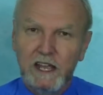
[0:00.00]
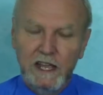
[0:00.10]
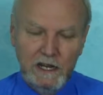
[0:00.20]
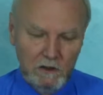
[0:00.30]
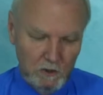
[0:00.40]

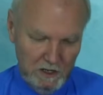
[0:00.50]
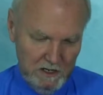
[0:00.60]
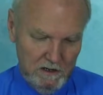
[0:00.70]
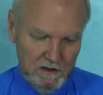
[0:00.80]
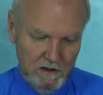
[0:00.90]
anyone,
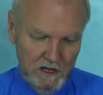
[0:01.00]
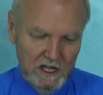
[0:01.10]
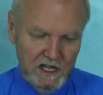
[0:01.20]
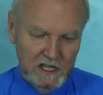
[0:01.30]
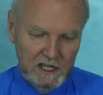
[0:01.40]

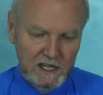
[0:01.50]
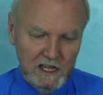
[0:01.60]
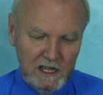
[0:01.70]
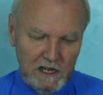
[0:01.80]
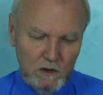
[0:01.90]

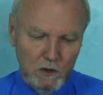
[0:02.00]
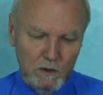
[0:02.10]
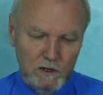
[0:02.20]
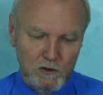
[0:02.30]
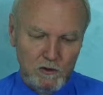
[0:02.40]
he, O
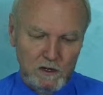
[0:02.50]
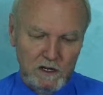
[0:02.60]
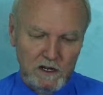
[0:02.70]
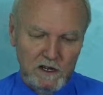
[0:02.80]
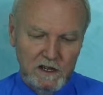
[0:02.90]
Arjuna,